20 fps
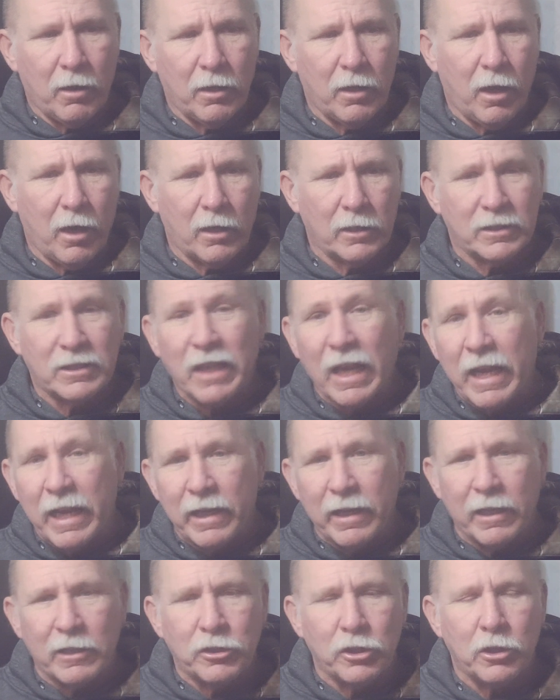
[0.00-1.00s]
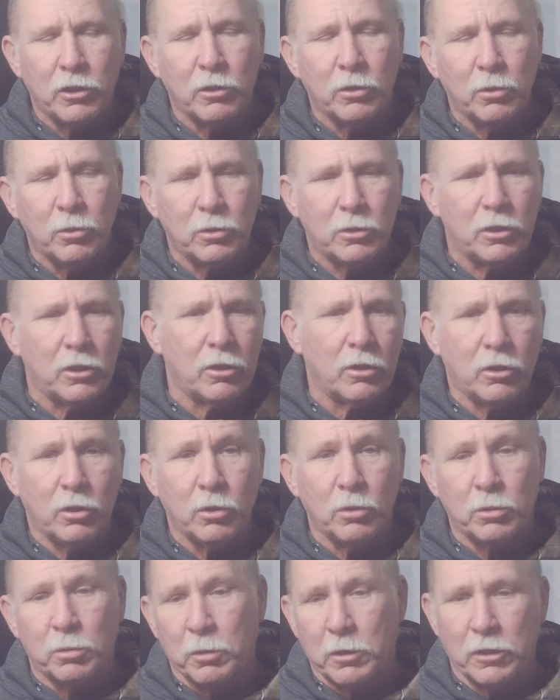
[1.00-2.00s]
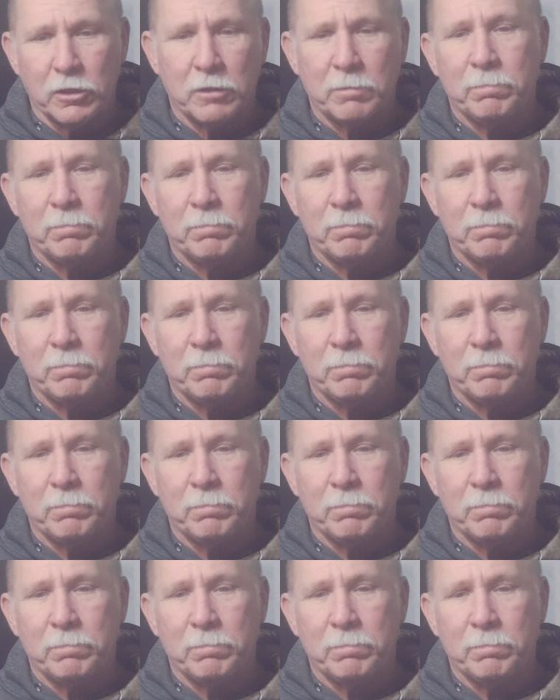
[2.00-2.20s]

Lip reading: are saying that you use? Do you use what